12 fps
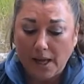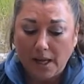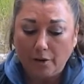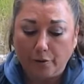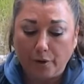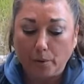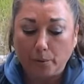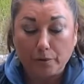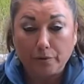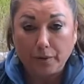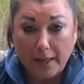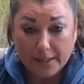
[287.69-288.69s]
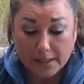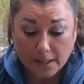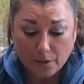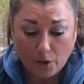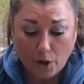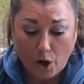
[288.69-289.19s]
If we are
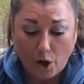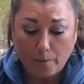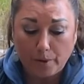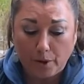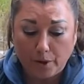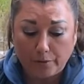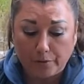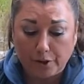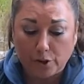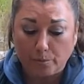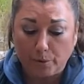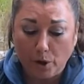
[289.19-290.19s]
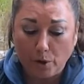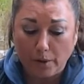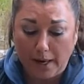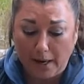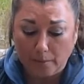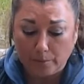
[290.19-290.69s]
reflecting the carbon artificial
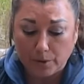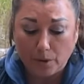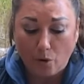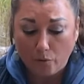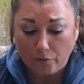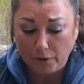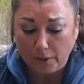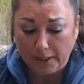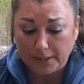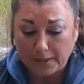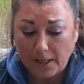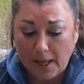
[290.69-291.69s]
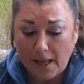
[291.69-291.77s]
programs, overlays,